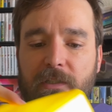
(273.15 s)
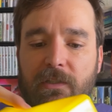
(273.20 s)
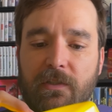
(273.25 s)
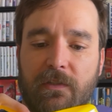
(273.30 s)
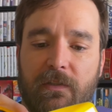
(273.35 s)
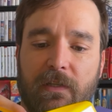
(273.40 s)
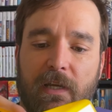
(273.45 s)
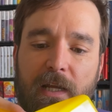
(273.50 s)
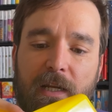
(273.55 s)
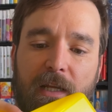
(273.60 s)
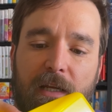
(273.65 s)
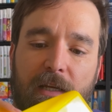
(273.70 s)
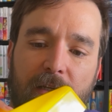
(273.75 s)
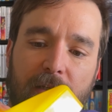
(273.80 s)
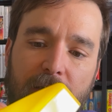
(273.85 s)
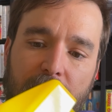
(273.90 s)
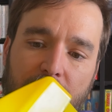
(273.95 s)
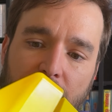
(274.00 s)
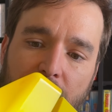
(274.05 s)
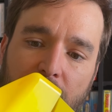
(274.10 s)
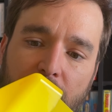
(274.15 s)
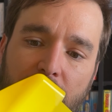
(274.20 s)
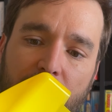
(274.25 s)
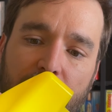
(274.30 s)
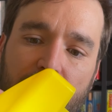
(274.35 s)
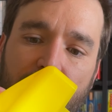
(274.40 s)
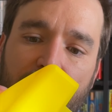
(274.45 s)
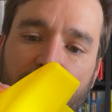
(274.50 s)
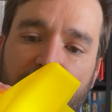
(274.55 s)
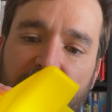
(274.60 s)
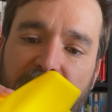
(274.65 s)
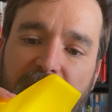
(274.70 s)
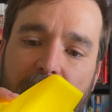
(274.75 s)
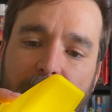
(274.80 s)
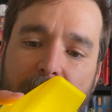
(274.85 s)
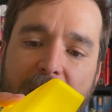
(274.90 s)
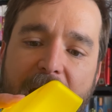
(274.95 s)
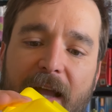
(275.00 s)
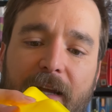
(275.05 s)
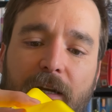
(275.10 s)
just kind of twist it
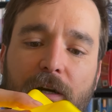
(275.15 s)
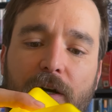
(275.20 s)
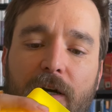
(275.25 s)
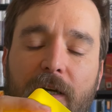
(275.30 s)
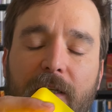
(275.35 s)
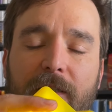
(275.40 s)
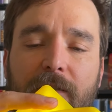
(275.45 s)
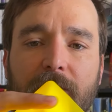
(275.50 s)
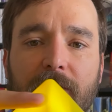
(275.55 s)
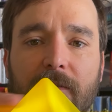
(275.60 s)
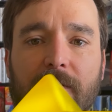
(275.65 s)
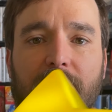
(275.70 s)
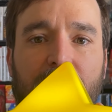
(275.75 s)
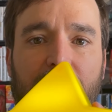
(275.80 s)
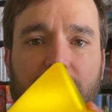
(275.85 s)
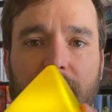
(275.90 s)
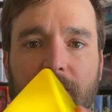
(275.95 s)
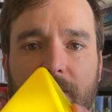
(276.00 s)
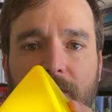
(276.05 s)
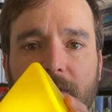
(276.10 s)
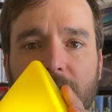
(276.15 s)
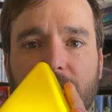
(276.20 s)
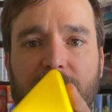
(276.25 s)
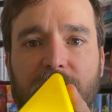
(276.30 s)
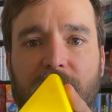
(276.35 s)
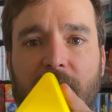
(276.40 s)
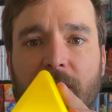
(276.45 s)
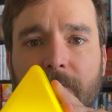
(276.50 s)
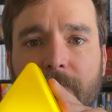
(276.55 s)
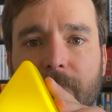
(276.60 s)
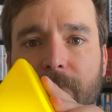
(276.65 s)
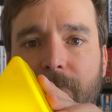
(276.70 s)
back on to the front,